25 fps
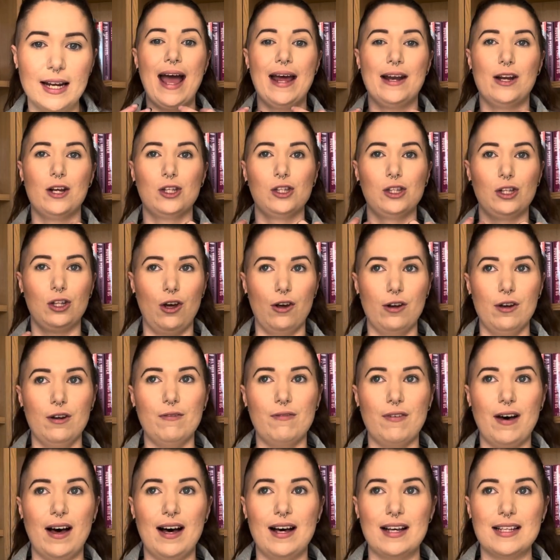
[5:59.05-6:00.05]
And a lot
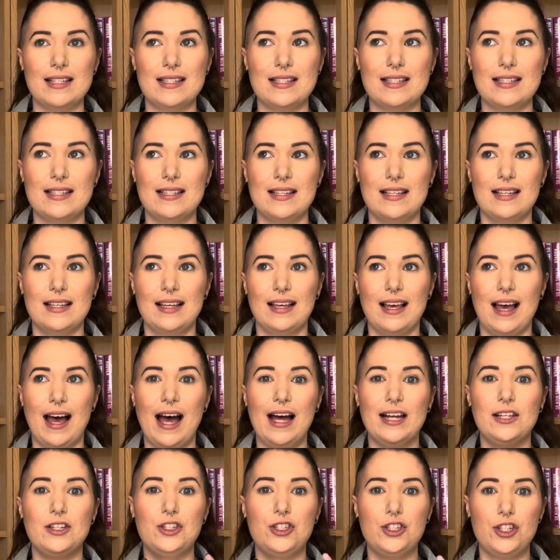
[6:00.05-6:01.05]
of us
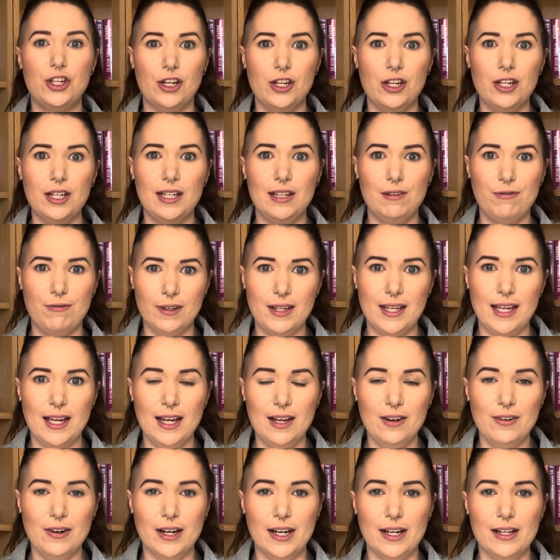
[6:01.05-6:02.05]
are dirty for
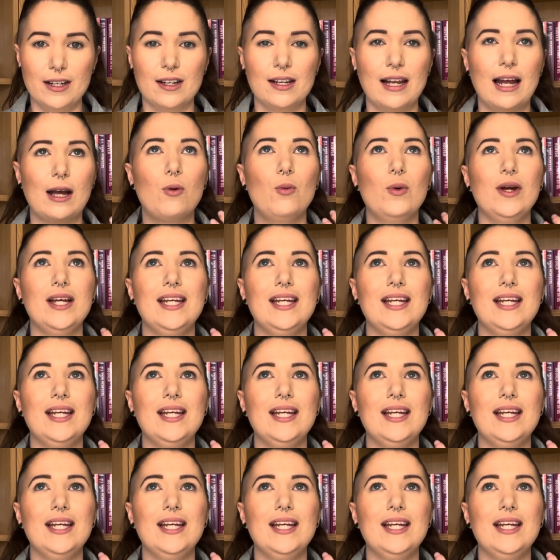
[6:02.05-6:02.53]
Kieran. Like, we